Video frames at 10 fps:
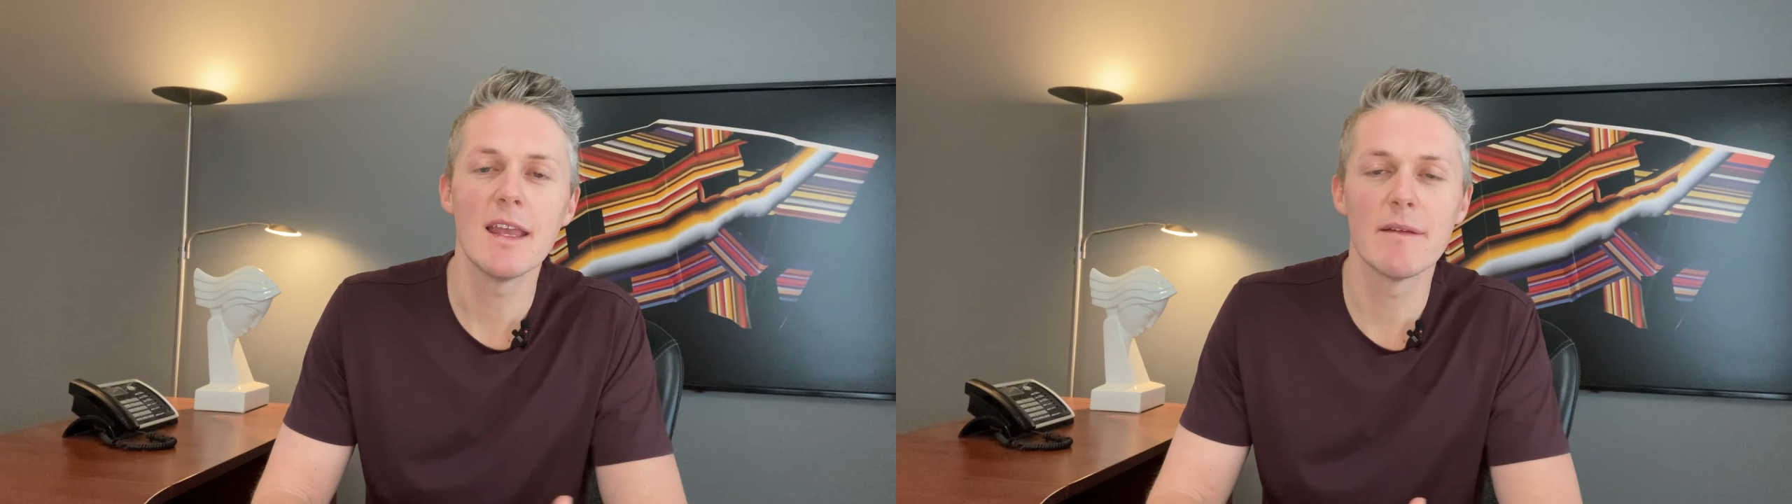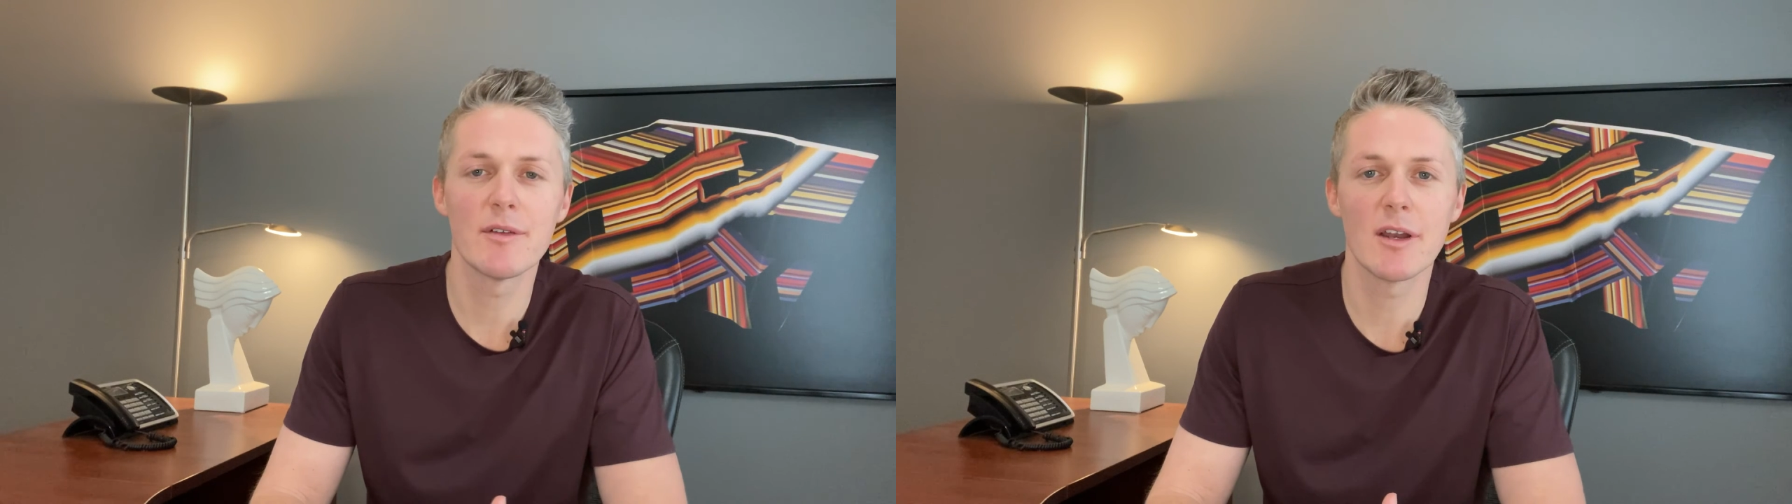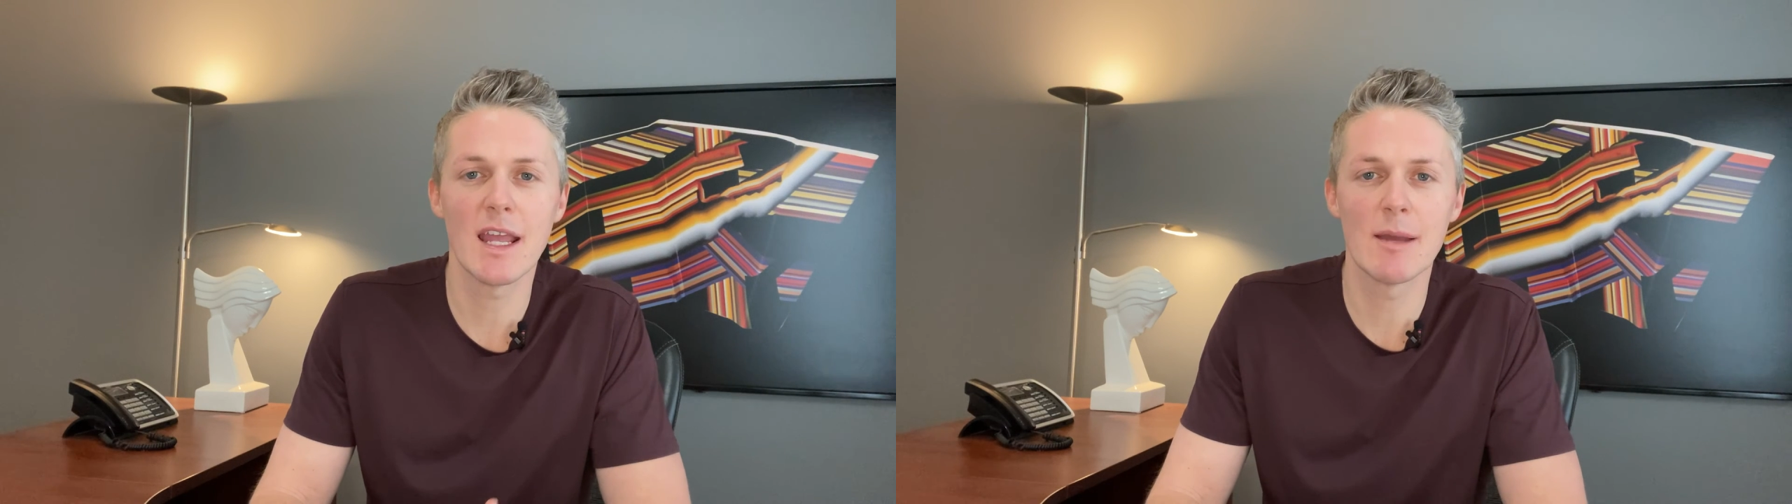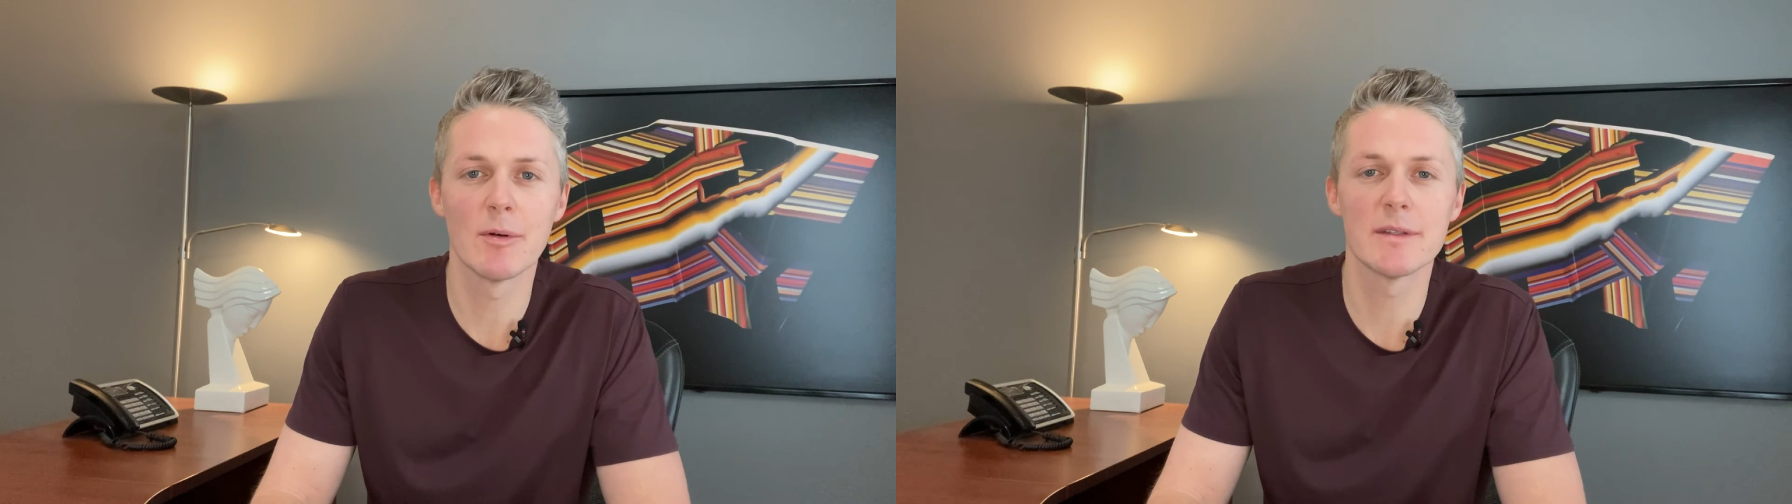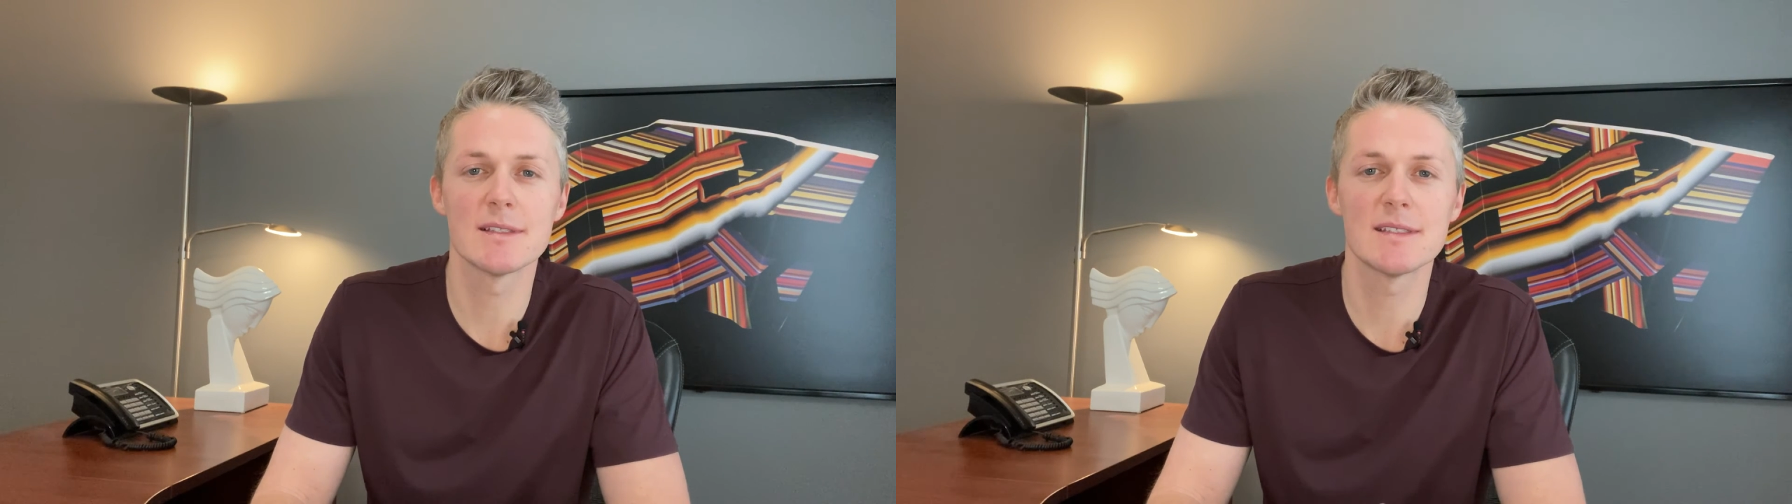if you're
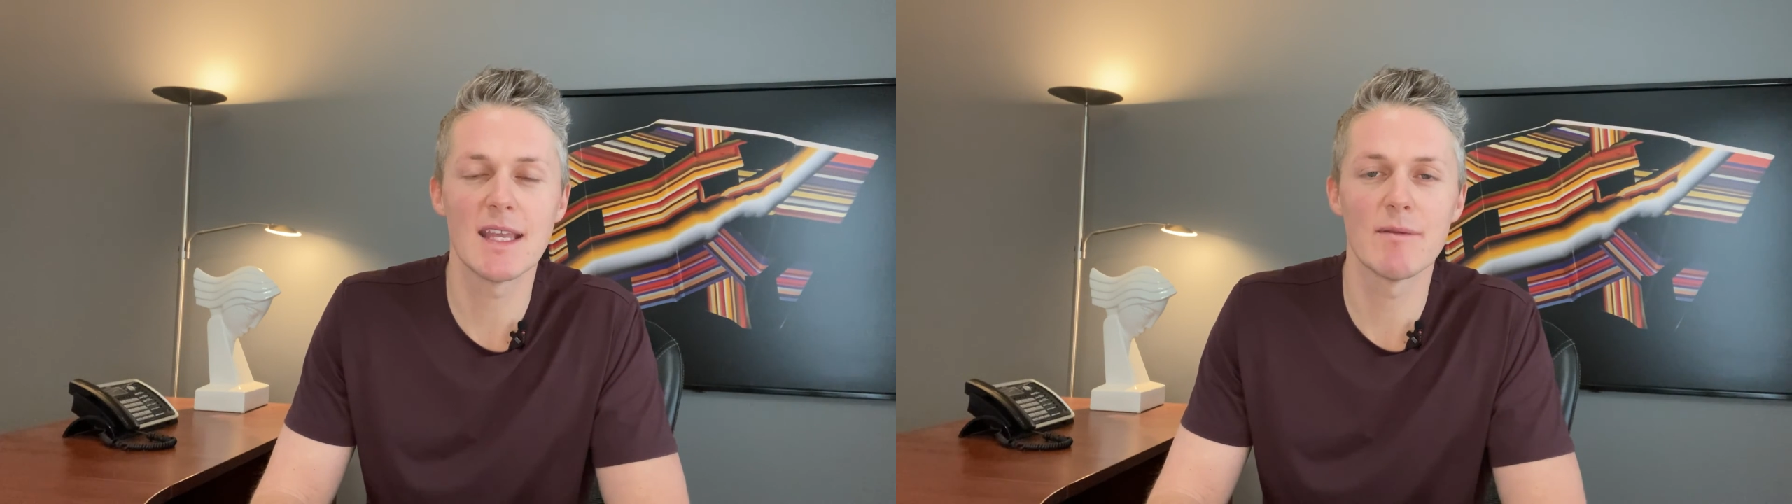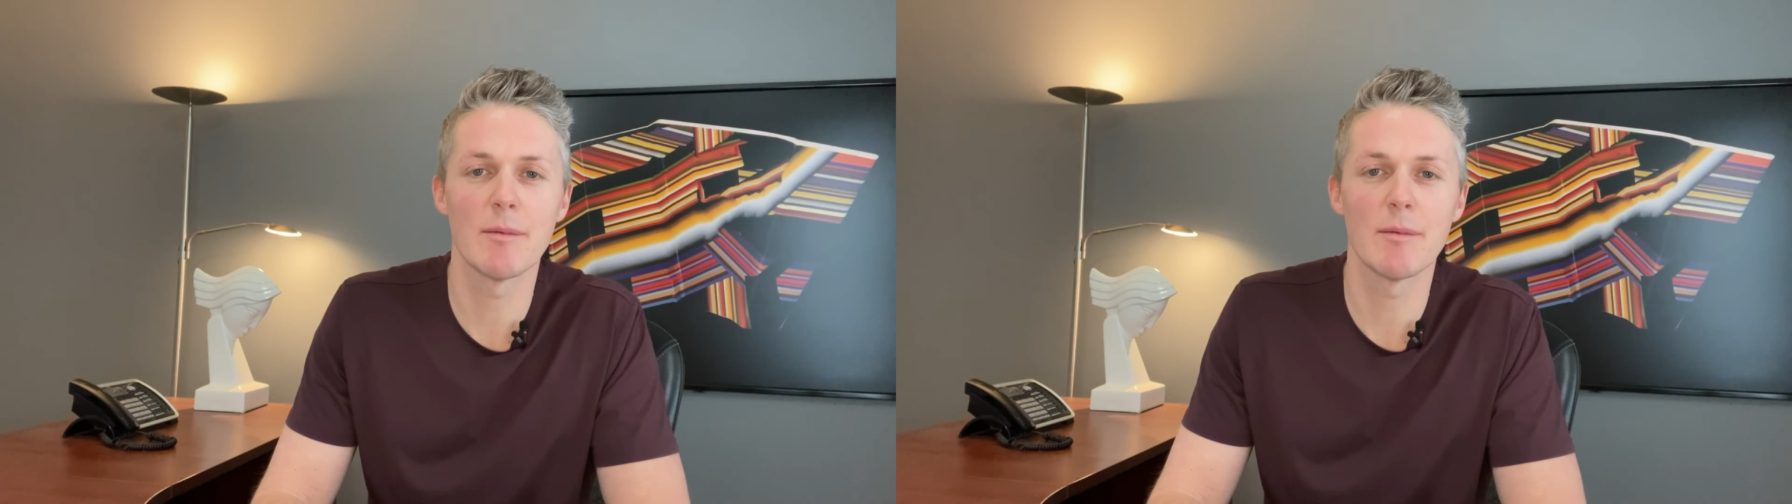able to save